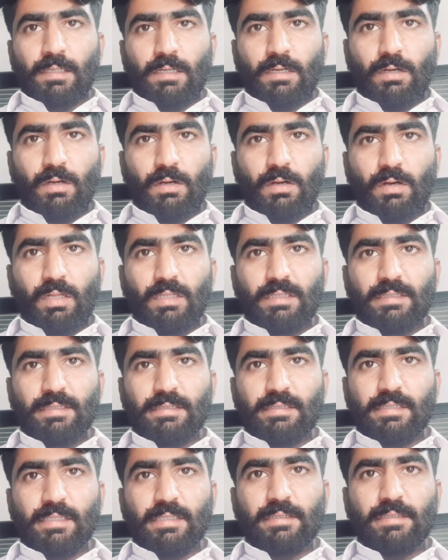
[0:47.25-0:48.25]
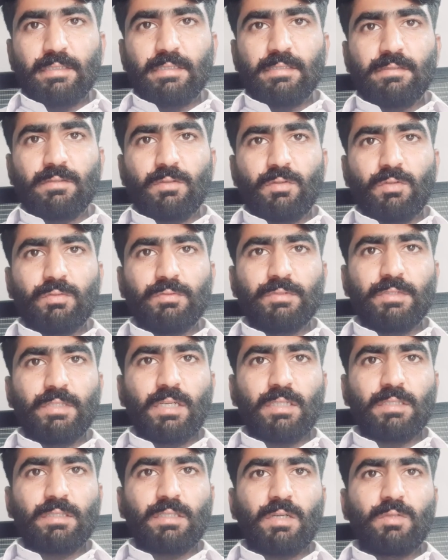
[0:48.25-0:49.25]
All the changes of the
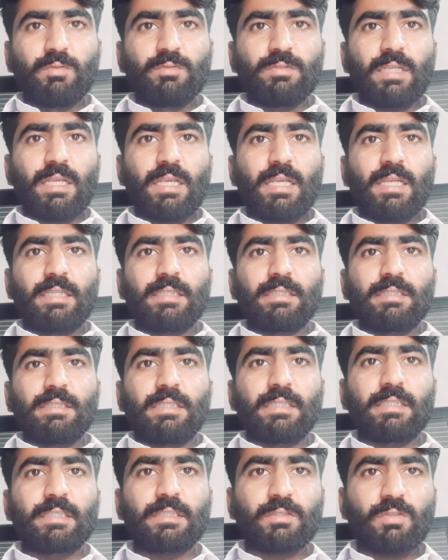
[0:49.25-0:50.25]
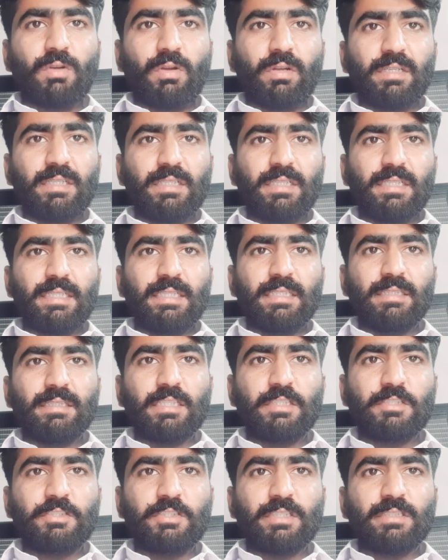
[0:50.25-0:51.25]
account and recorded in the
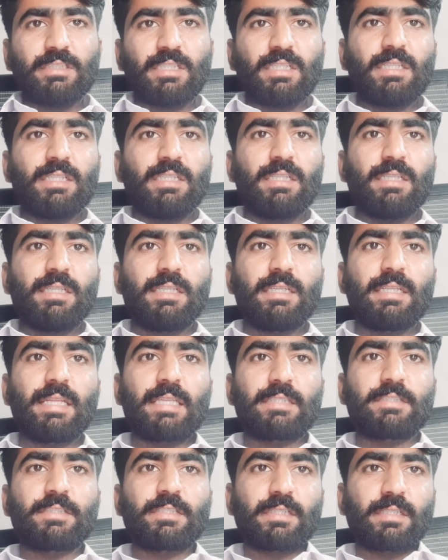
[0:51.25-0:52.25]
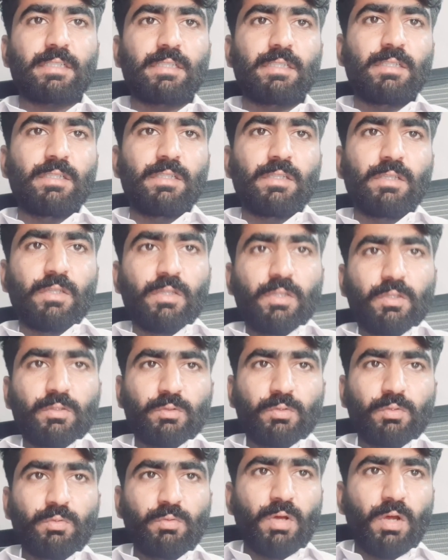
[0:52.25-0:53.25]
general ledger
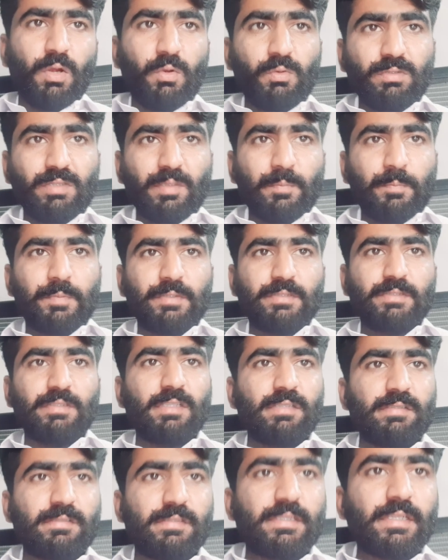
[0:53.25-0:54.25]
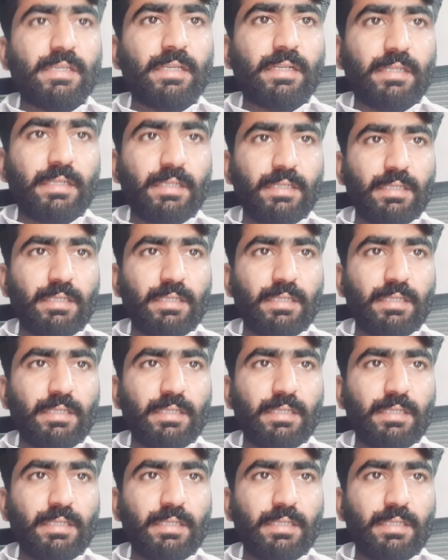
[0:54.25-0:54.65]
throughout the business year.